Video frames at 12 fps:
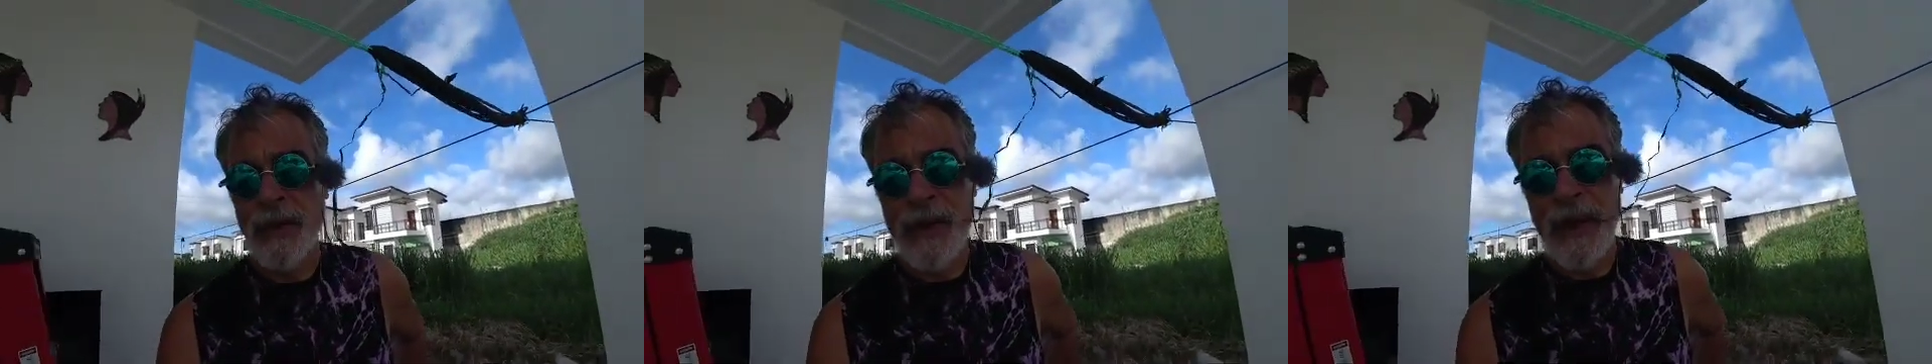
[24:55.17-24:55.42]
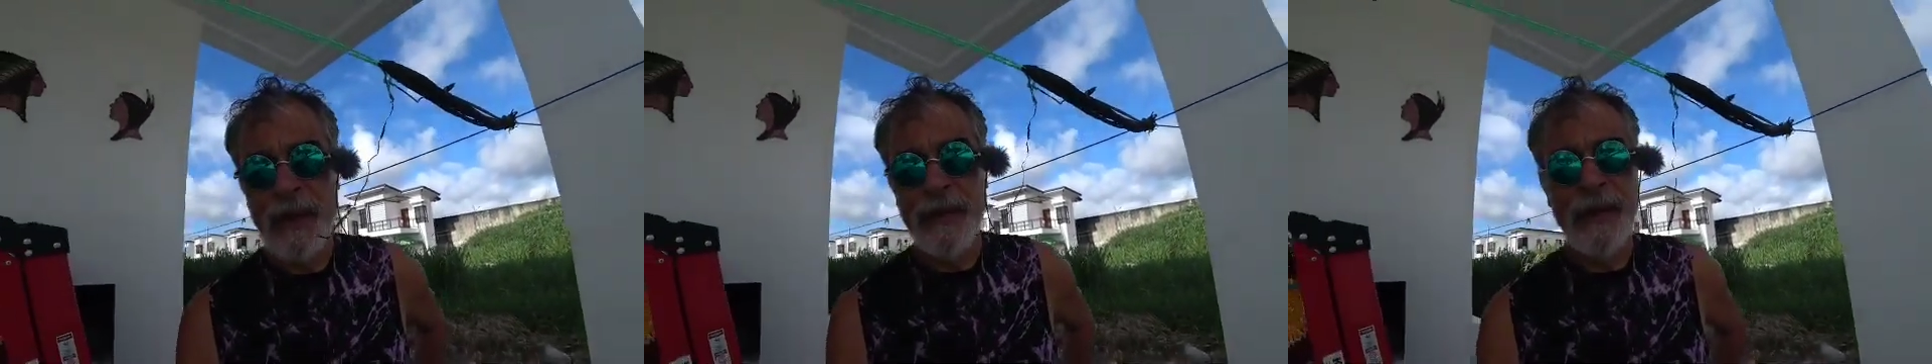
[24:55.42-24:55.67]
with
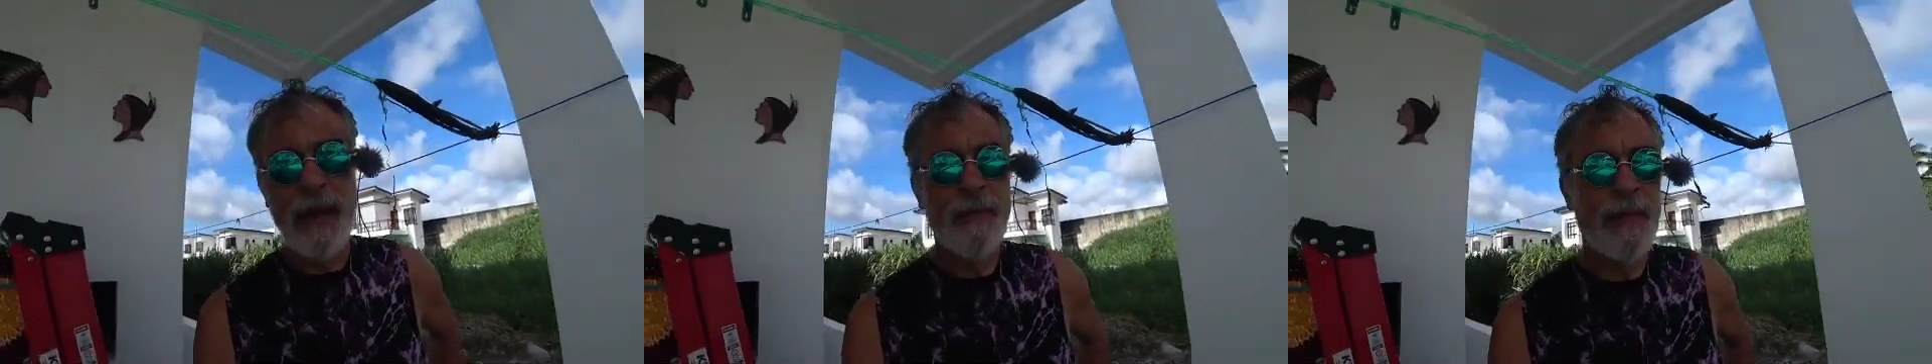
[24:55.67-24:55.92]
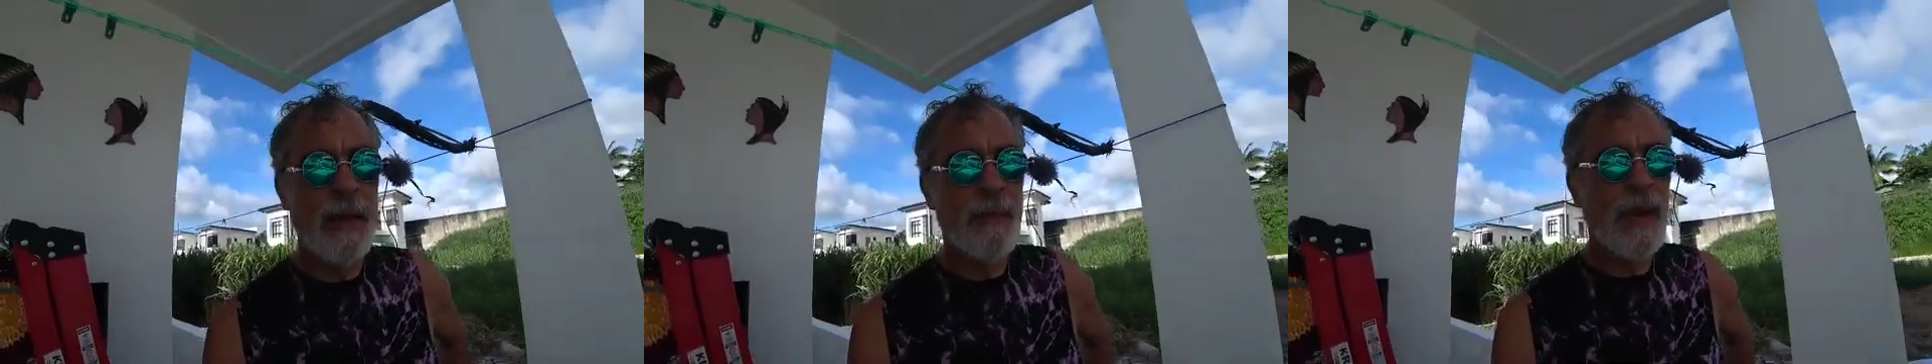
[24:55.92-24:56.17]
that, and
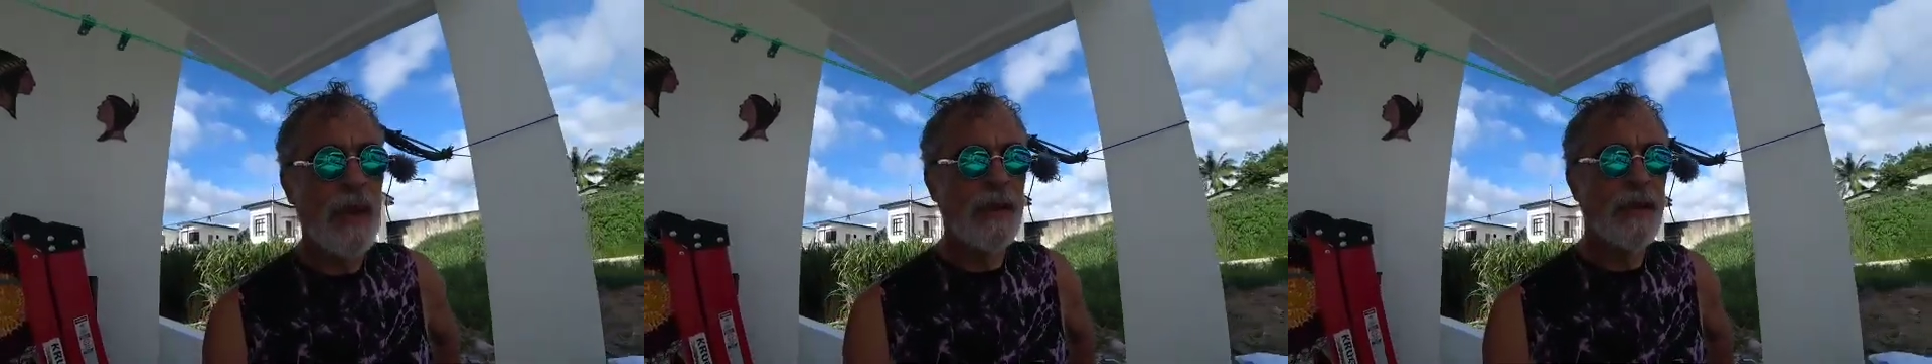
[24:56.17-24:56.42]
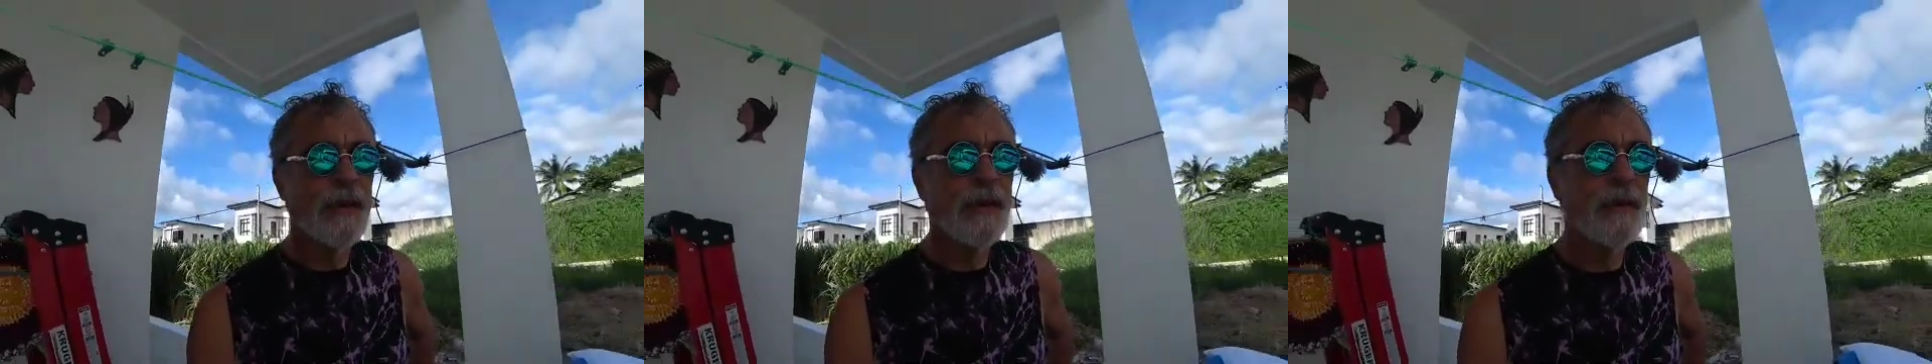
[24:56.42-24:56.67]
they
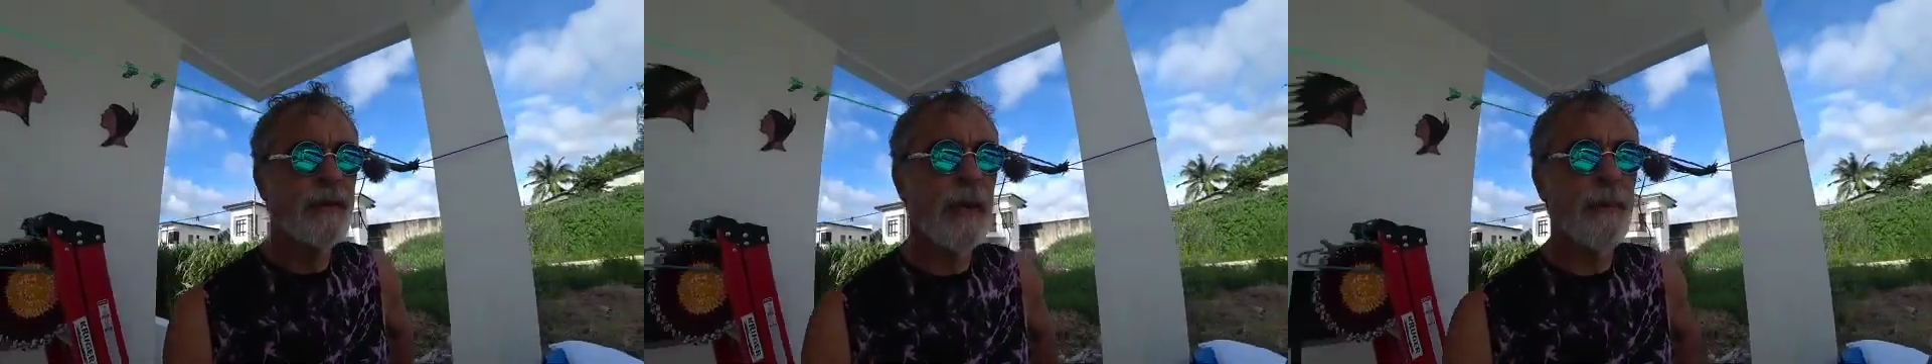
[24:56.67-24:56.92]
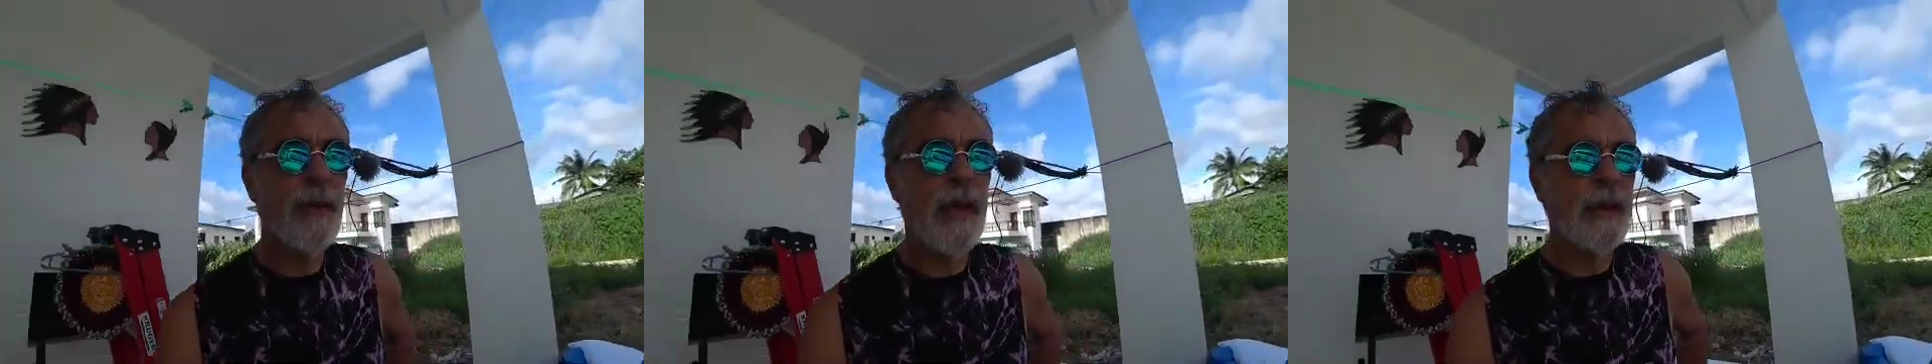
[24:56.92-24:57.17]

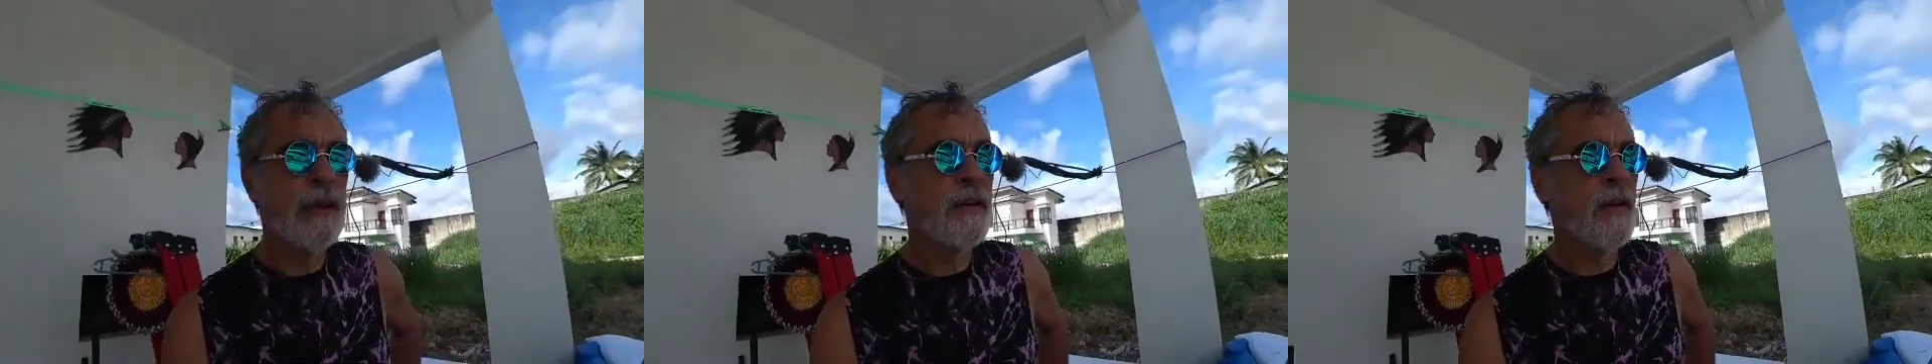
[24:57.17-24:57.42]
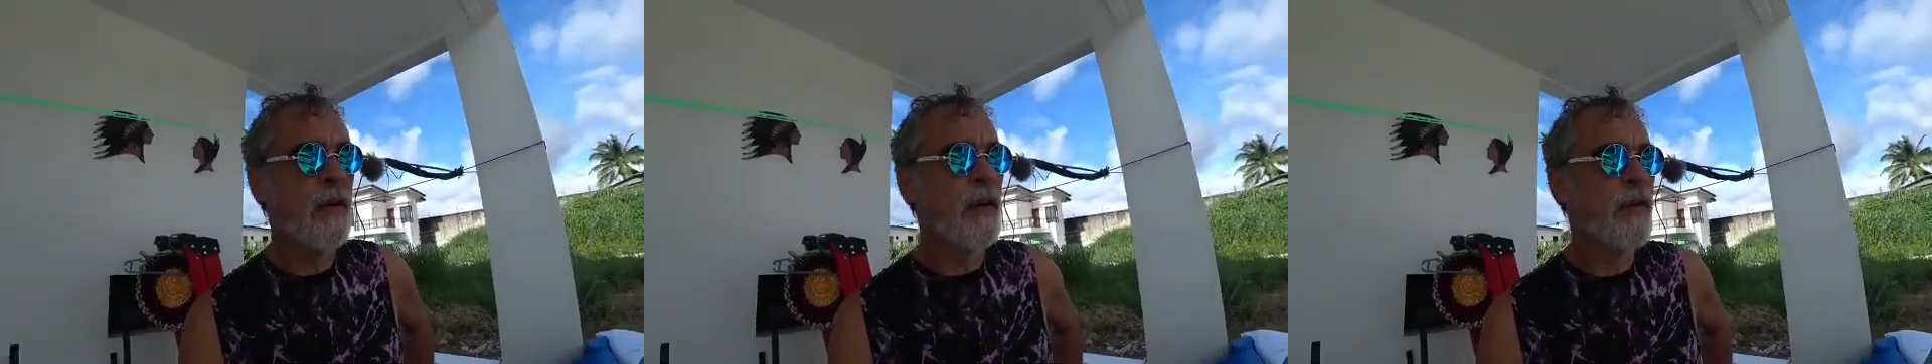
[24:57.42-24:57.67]
paid
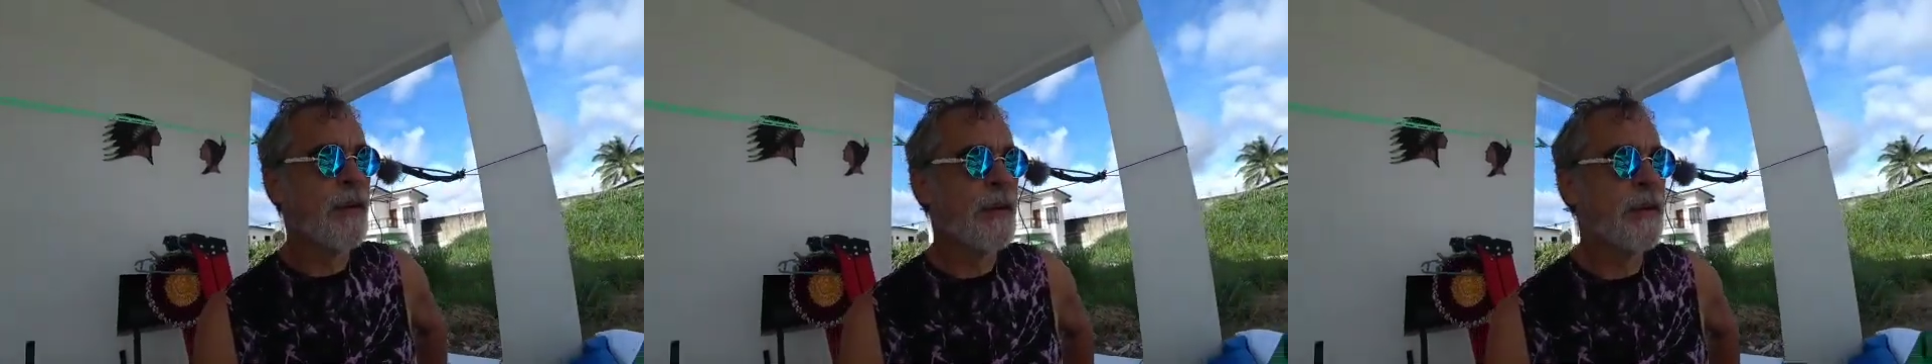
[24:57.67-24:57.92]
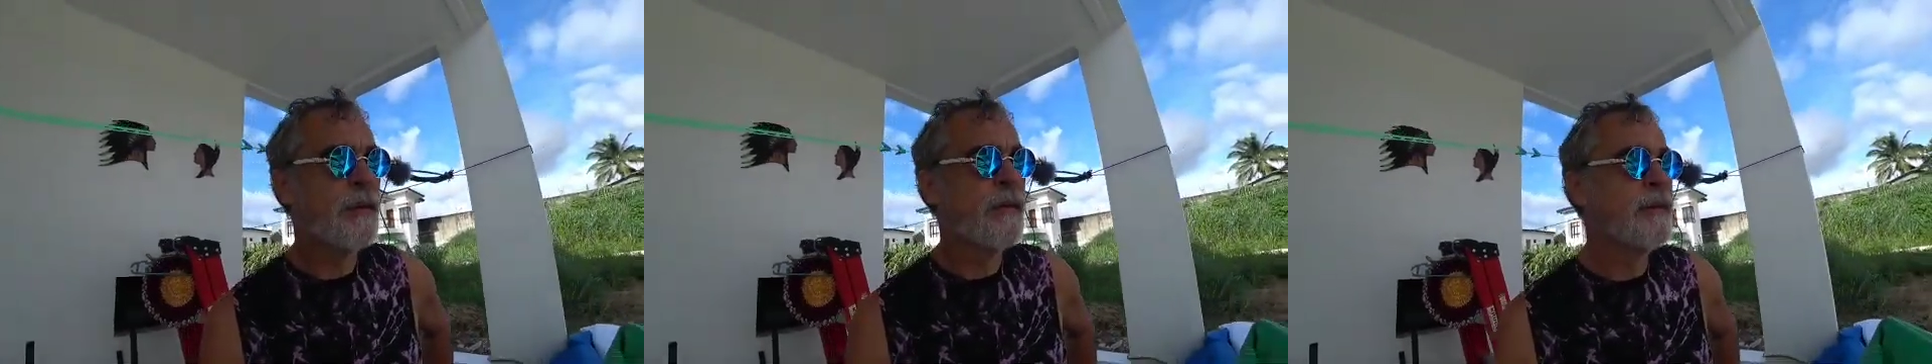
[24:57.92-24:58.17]
into all the